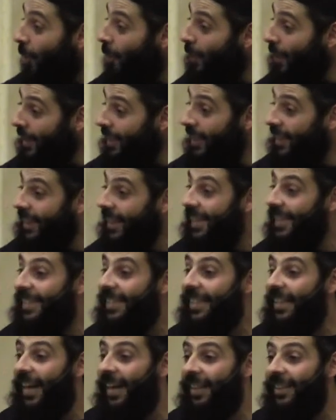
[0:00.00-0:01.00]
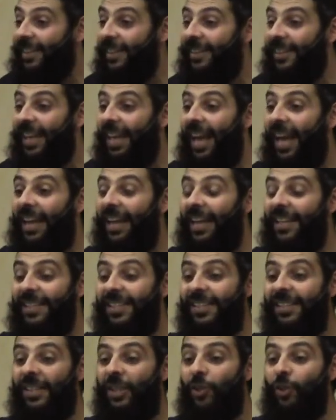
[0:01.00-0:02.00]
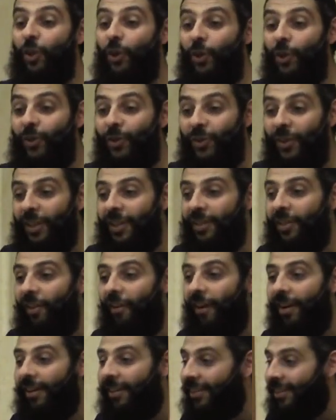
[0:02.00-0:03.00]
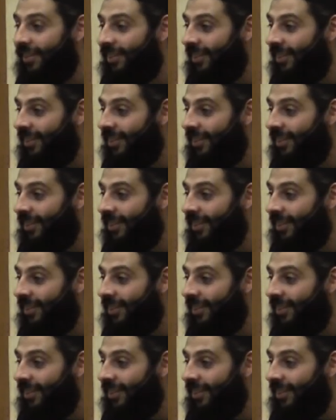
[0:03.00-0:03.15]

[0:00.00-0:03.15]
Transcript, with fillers: the beating is directed against the dirt in the rug.